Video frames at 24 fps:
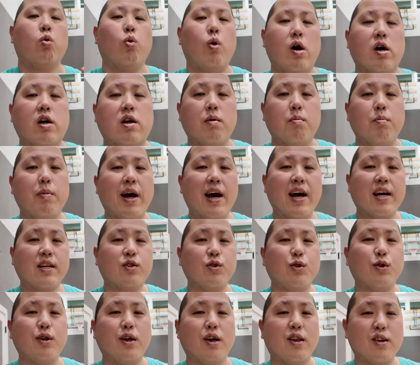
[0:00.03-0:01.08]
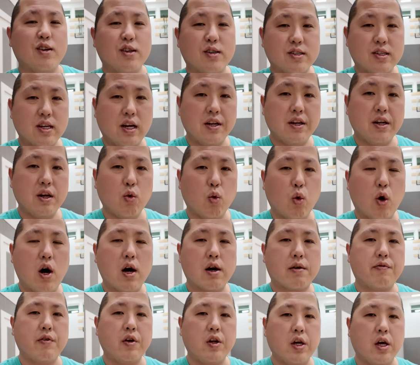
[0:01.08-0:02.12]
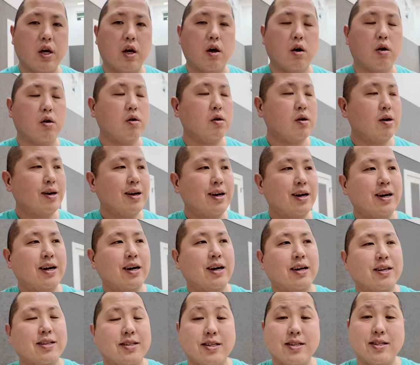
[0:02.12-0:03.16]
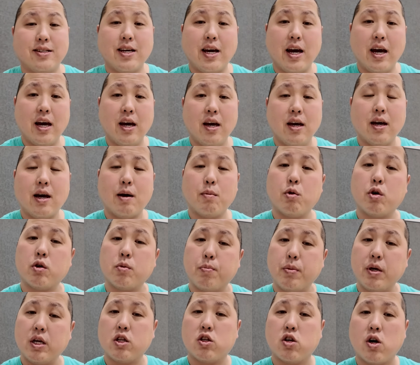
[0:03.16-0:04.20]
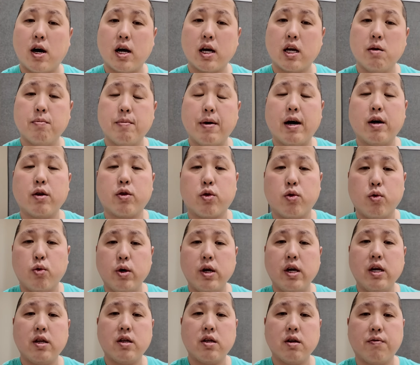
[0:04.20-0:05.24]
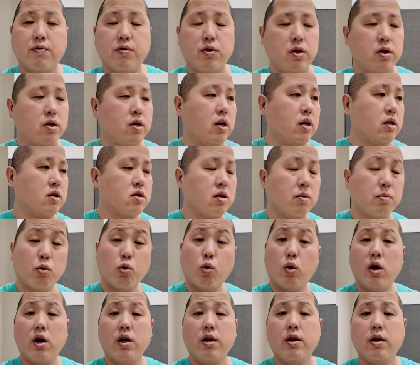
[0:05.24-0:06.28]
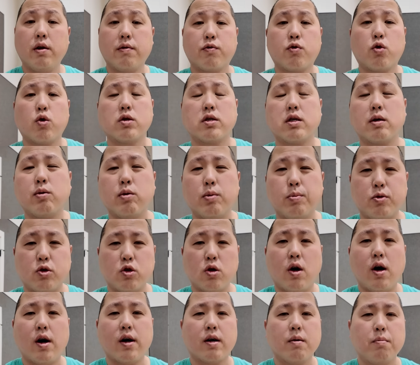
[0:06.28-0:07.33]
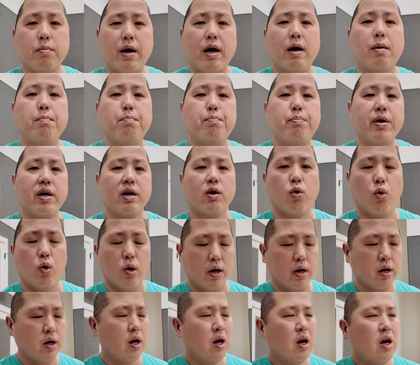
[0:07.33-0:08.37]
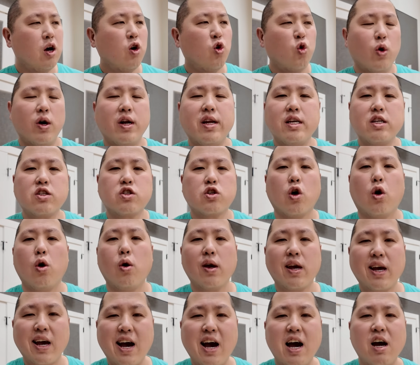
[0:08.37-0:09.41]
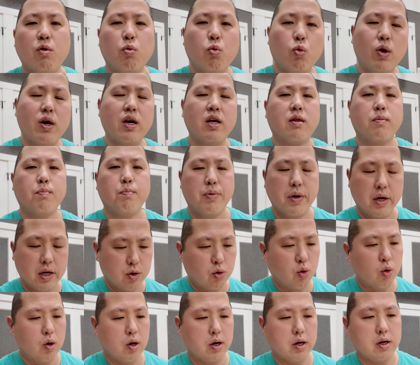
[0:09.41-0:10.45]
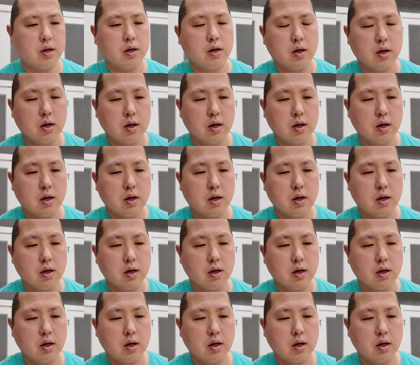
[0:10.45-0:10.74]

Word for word: Welcome back to another Sunday walk video. Today, I'm going to be talking about three different things. Number one, of course, I'm going to talk about Bitcoin. What is going on with Bitcoin?